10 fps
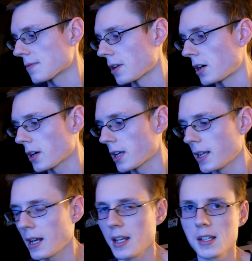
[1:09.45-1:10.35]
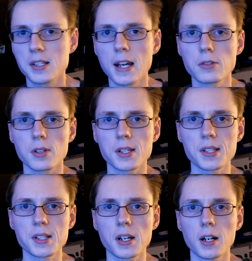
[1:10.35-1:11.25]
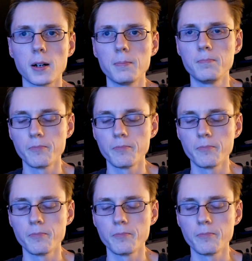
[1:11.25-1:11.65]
vlog, and that is Tetris. So